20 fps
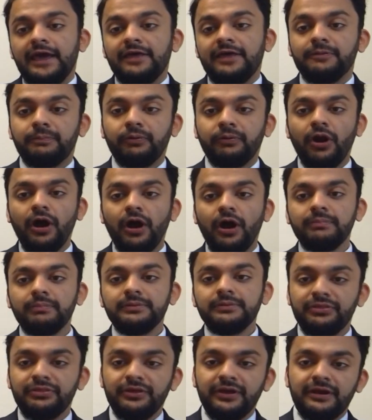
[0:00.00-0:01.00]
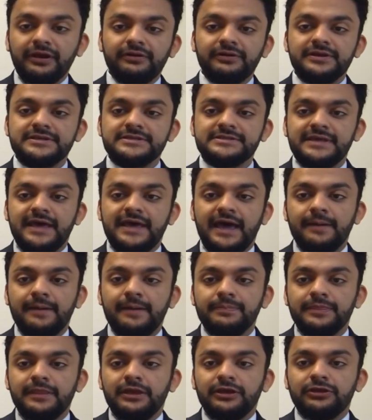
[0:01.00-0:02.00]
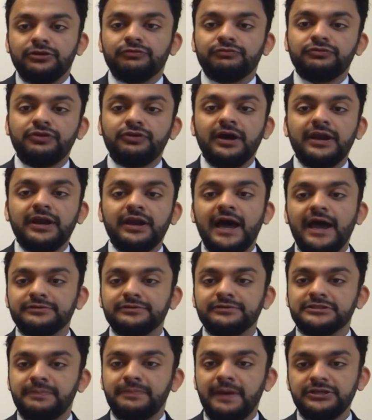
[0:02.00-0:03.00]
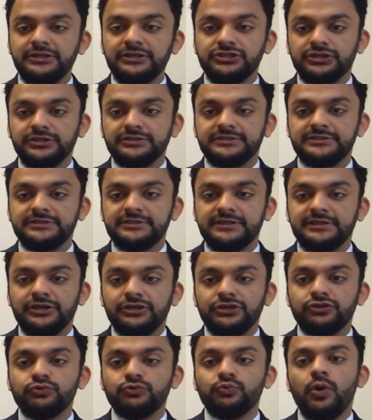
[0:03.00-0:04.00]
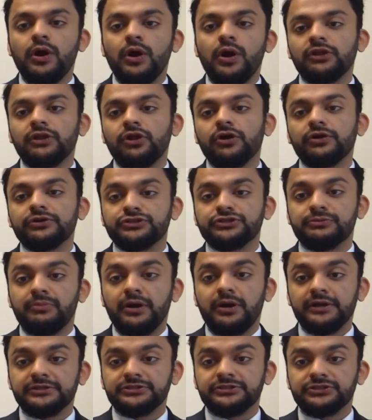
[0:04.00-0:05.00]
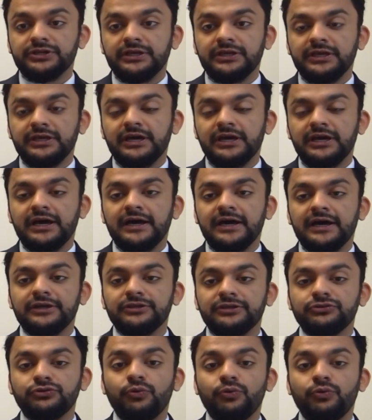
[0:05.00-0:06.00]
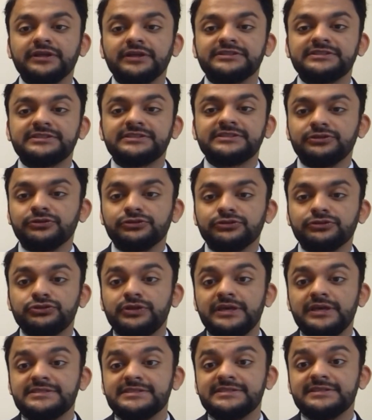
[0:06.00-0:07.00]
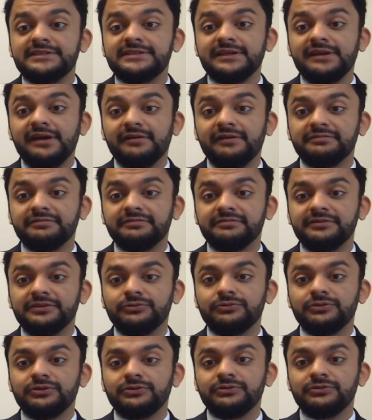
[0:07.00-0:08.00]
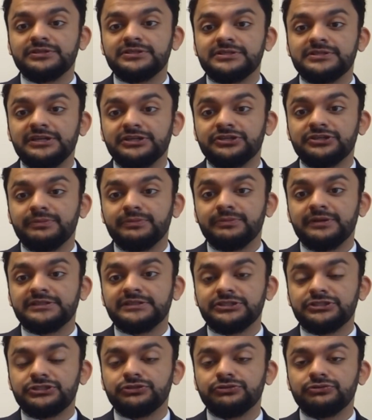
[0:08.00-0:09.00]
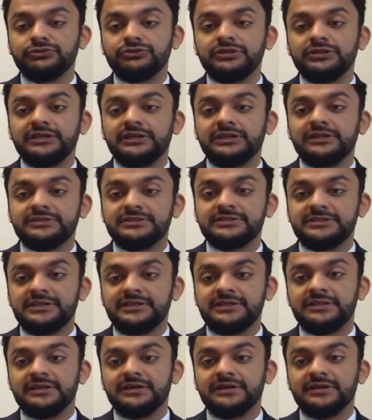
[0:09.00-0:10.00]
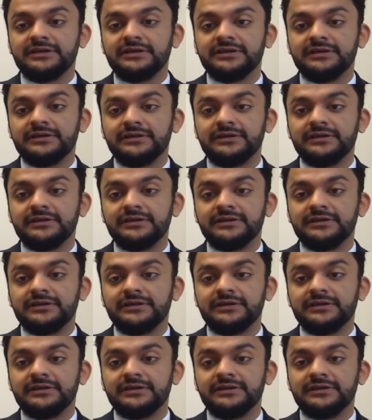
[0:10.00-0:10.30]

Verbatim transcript: And the problem there is that, if you've got a high-risk patient, you want longer-term monitoring. You don't want to, 2 days isn't enough. It's an intermittent issue. You need to see the,